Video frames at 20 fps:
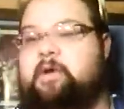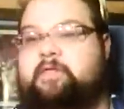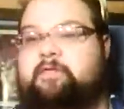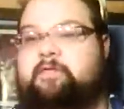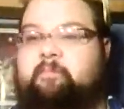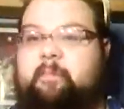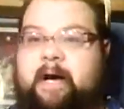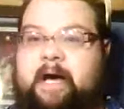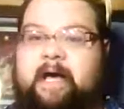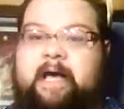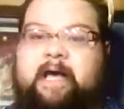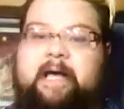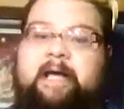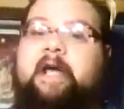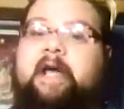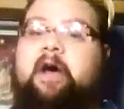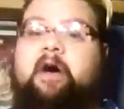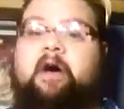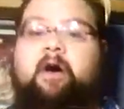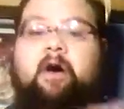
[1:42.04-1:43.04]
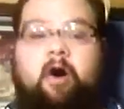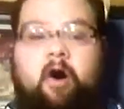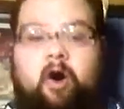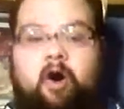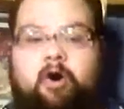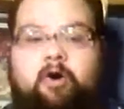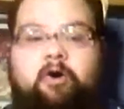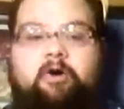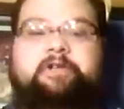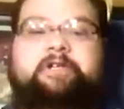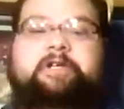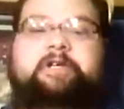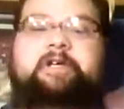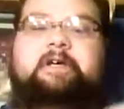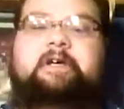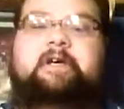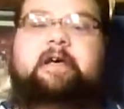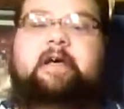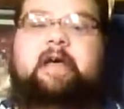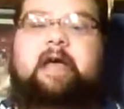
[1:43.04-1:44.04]
with my art
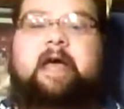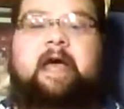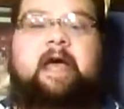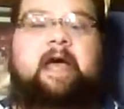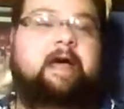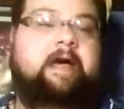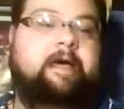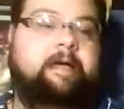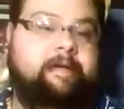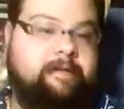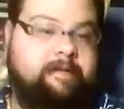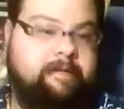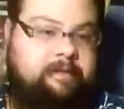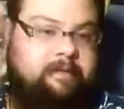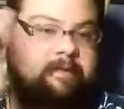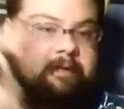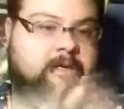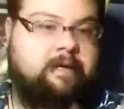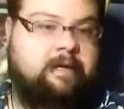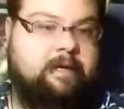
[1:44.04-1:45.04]
and